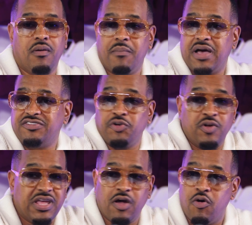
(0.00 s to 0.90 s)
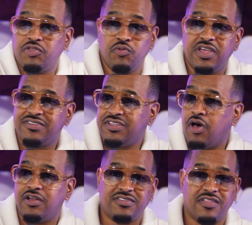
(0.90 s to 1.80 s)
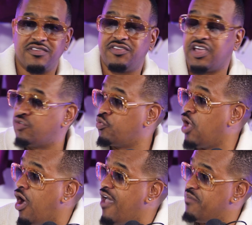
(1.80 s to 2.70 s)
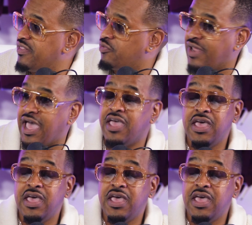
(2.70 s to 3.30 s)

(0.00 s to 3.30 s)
my shorty going through this and all this other shit because we all have been through that.